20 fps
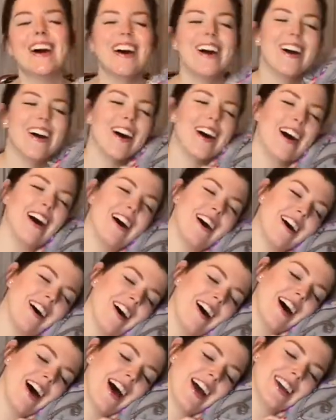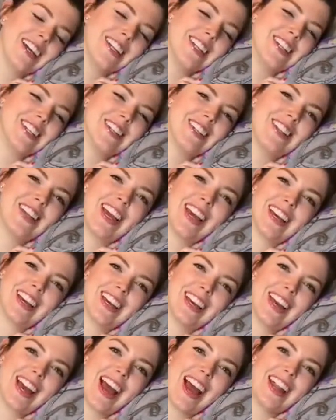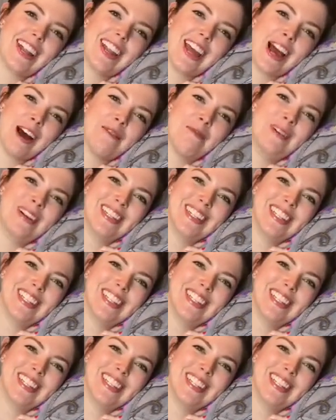Ah, I could just take a cat nap.